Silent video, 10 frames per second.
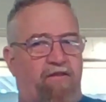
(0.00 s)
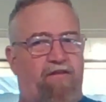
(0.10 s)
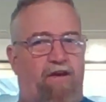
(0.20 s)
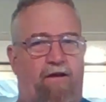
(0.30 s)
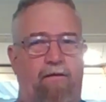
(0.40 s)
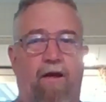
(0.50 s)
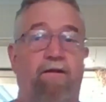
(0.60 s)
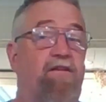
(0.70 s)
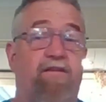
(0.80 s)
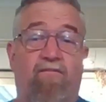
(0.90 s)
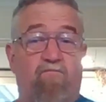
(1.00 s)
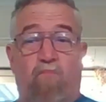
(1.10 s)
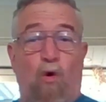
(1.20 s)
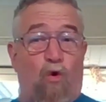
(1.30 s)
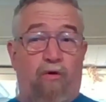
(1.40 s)
thing, and just
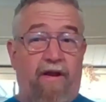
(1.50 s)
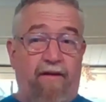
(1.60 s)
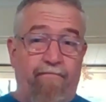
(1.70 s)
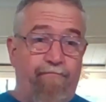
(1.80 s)
pour it in.